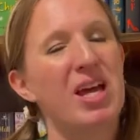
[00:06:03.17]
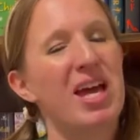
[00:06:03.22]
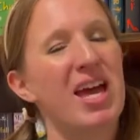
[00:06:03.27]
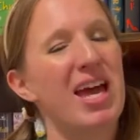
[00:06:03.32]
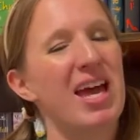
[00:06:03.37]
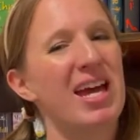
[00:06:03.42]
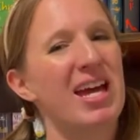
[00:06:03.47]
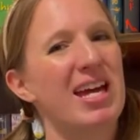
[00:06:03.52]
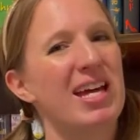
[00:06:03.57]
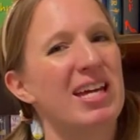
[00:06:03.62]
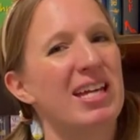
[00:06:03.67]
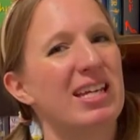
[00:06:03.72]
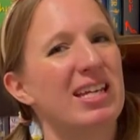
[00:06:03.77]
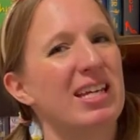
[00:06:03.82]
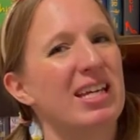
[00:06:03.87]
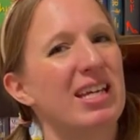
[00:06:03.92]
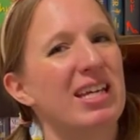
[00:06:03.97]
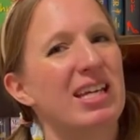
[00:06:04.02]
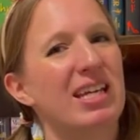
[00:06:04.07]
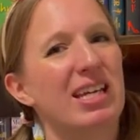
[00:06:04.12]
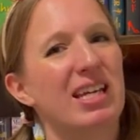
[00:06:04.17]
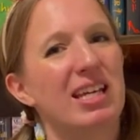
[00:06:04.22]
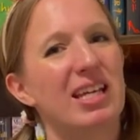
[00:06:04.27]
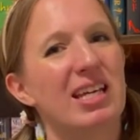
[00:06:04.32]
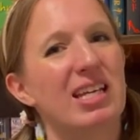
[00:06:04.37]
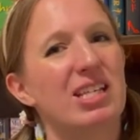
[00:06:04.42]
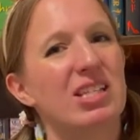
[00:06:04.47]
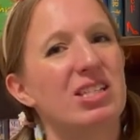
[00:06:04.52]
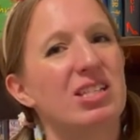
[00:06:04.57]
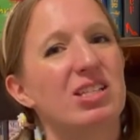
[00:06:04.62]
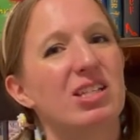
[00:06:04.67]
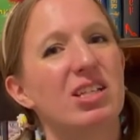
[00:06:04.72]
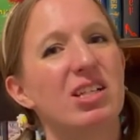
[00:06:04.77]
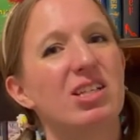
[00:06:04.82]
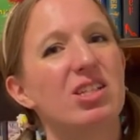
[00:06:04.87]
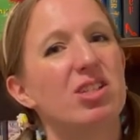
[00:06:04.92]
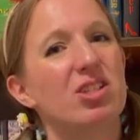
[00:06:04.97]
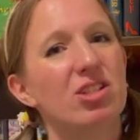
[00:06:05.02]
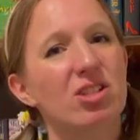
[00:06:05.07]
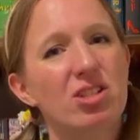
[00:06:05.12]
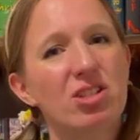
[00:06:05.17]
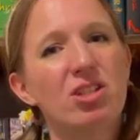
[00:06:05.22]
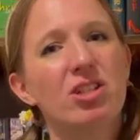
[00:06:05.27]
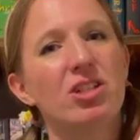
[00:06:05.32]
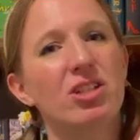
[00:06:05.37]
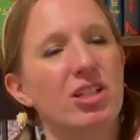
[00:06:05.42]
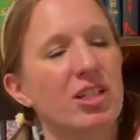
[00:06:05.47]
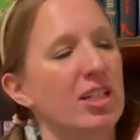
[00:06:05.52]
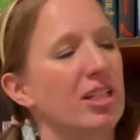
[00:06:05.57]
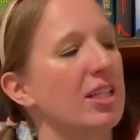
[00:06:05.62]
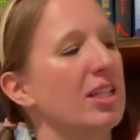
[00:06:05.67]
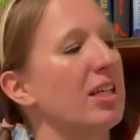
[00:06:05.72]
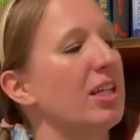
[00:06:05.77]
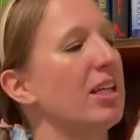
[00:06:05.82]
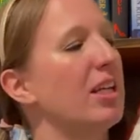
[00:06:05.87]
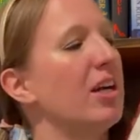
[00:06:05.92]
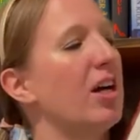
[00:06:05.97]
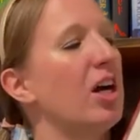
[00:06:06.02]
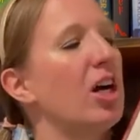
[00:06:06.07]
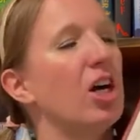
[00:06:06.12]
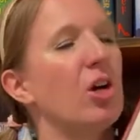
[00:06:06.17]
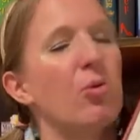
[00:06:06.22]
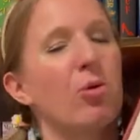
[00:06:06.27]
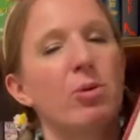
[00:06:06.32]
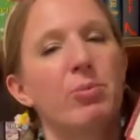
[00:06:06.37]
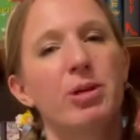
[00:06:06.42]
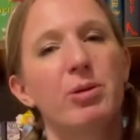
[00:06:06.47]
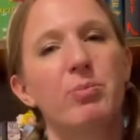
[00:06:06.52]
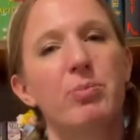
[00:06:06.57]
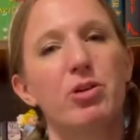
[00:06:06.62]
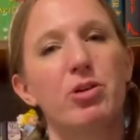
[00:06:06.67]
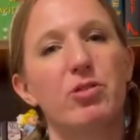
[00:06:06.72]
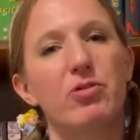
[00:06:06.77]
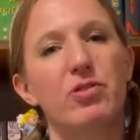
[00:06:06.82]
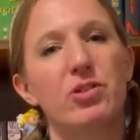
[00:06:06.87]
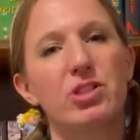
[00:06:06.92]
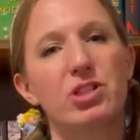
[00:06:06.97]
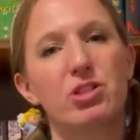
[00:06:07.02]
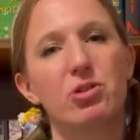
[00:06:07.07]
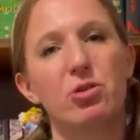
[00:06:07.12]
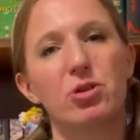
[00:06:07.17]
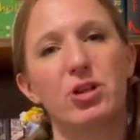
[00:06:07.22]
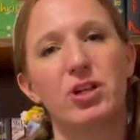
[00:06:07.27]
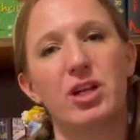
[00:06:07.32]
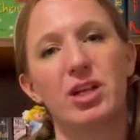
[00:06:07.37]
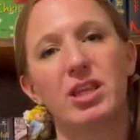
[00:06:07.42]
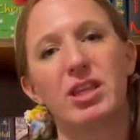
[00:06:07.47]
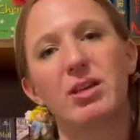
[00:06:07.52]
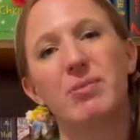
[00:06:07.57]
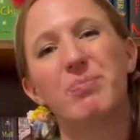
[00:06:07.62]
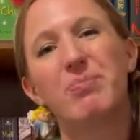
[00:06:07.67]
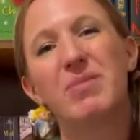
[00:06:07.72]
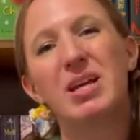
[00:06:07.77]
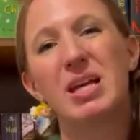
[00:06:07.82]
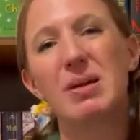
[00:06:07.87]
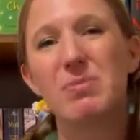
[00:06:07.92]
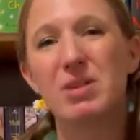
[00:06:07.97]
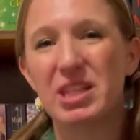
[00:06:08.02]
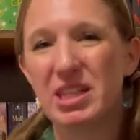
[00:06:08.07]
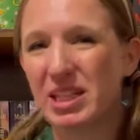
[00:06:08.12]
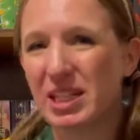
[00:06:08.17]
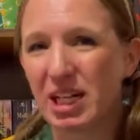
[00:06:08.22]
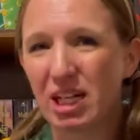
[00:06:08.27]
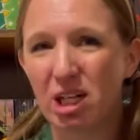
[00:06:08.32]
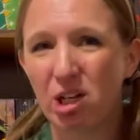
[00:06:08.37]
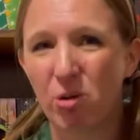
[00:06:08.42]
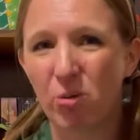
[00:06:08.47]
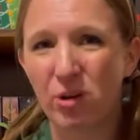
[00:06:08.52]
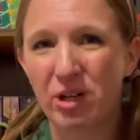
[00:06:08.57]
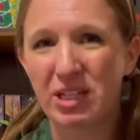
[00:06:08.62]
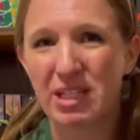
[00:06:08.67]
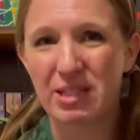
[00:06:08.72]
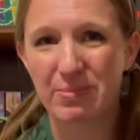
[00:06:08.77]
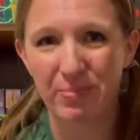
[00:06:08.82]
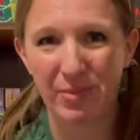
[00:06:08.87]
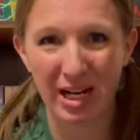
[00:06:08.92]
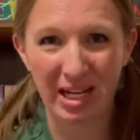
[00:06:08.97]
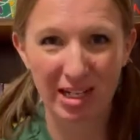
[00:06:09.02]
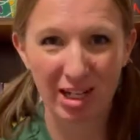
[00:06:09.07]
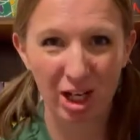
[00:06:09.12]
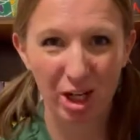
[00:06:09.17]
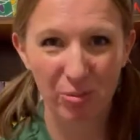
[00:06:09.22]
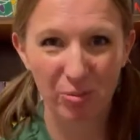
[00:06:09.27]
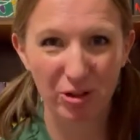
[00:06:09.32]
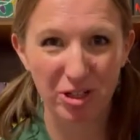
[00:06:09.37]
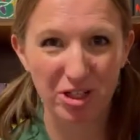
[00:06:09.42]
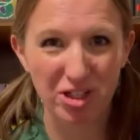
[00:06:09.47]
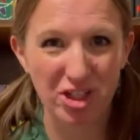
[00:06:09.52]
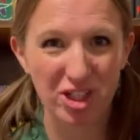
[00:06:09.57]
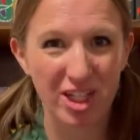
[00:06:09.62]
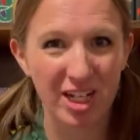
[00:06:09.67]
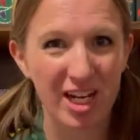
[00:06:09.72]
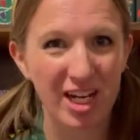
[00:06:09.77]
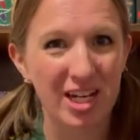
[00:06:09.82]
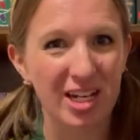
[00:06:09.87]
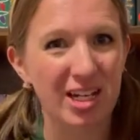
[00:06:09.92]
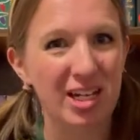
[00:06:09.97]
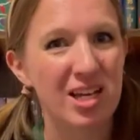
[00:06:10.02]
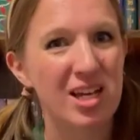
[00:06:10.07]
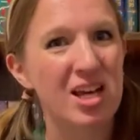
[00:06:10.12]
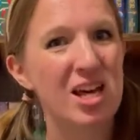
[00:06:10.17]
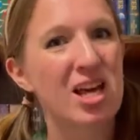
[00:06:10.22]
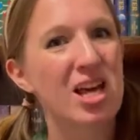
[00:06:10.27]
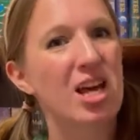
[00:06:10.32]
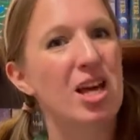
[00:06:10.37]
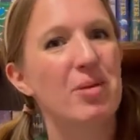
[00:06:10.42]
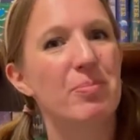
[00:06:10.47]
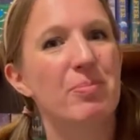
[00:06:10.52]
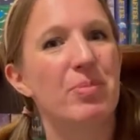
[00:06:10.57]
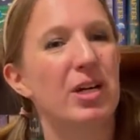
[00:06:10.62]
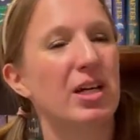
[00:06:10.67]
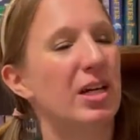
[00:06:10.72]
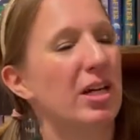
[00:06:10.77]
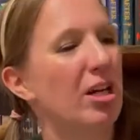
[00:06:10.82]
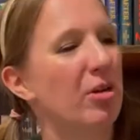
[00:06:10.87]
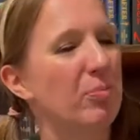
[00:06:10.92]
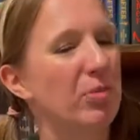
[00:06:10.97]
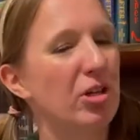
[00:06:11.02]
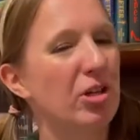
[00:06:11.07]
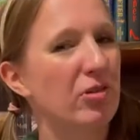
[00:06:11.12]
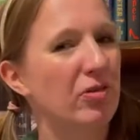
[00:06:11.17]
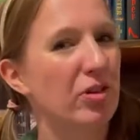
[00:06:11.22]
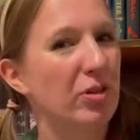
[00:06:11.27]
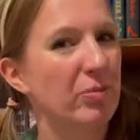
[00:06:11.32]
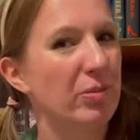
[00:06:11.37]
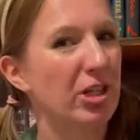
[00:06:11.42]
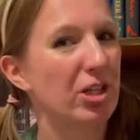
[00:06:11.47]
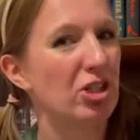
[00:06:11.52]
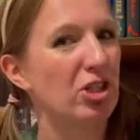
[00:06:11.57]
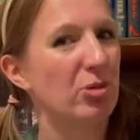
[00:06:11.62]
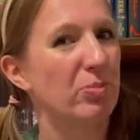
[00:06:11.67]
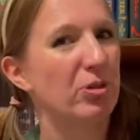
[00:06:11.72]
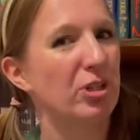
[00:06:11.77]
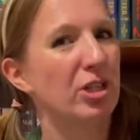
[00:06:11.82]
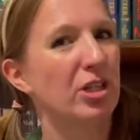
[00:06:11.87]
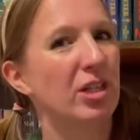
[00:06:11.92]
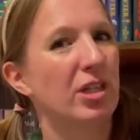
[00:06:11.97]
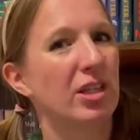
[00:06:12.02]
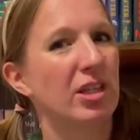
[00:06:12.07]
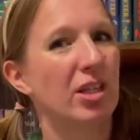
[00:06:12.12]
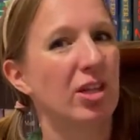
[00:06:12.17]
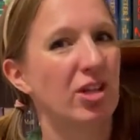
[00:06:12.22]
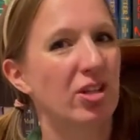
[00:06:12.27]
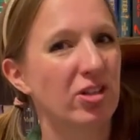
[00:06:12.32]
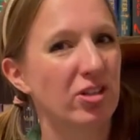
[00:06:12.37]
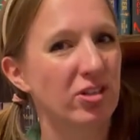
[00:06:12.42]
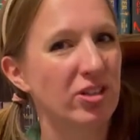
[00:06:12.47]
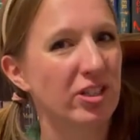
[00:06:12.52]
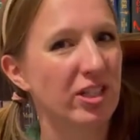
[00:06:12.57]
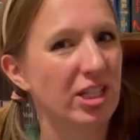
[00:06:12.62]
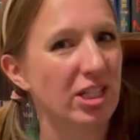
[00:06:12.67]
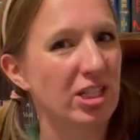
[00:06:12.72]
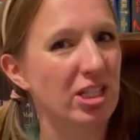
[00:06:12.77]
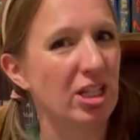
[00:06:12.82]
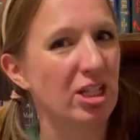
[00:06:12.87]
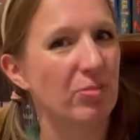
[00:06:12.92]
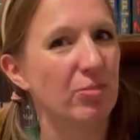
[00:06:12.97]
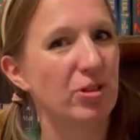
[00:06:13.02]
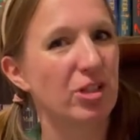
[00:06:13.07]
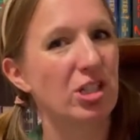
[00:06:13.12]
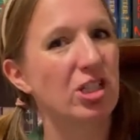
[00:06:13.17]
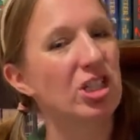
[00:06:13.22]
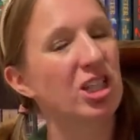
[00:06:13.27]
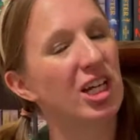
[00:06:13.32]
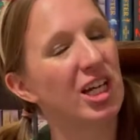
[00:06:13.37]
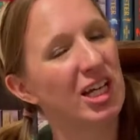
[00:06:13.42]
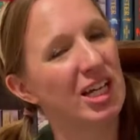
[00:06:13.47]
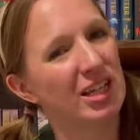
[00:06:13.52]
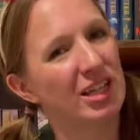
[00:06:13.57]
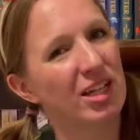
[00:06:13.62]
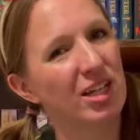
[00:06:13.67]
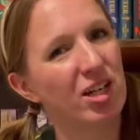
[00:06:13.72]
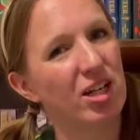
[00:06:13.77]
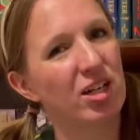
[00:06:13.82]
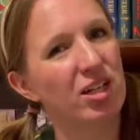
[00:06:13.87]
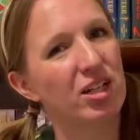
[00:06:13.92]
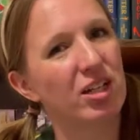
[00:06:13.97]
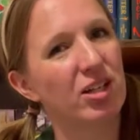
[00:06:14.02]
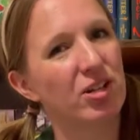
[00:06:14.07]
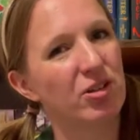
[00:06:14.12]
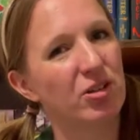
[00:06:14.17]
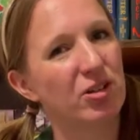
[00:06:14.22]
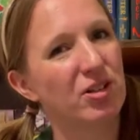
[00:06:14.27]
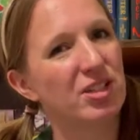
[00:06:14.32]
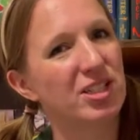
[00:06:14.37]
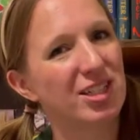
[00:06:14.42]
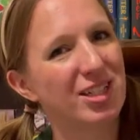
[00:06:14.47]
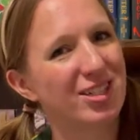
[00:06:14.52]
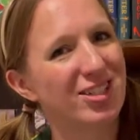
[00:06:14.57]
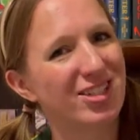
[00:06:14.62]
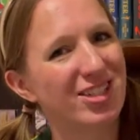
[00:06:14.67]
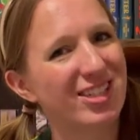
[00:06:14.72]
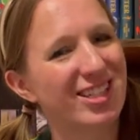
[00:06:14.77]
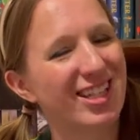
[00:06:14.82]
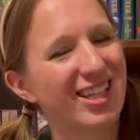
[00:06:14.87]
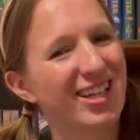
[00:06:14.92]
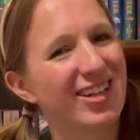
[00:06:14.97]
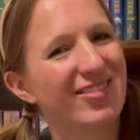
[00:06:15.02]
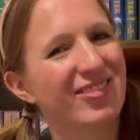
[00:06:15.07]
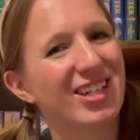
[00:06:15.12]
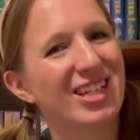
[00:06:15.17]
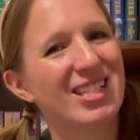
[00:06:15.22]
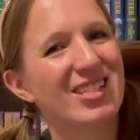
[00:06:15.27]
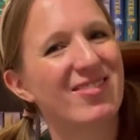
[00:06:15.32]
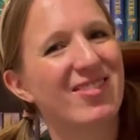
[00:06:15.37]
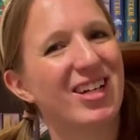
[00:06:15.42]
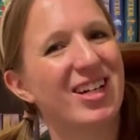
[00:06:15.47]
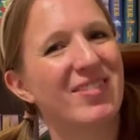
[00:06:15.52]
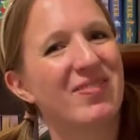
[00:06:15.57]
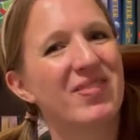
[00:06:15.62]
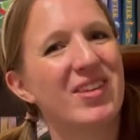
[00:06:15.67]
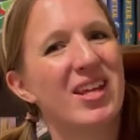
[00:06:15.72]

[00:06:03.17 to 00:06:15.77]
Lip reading: And it's just a really heartwarming, beautiful story that maybe the younger ones might not appreciate, but a beautiful picture book that your older kids could appreciate and that all adults could just love as well.